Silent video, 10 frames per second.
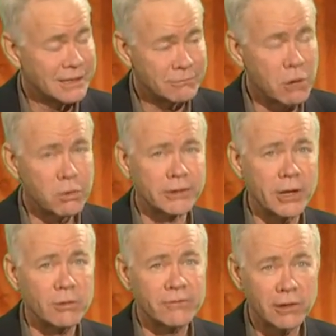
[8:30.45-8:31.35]
Well, we'll
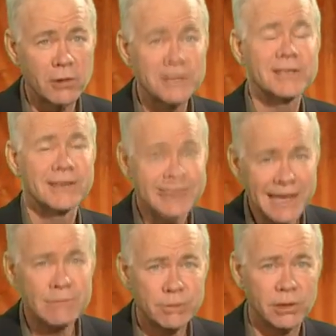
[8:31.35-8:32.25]
know if Lotus
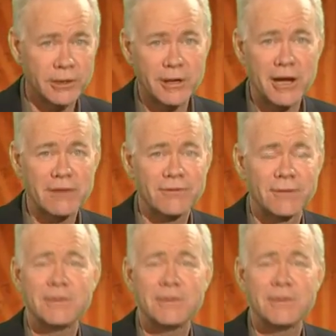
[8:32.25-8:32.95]
can pull it off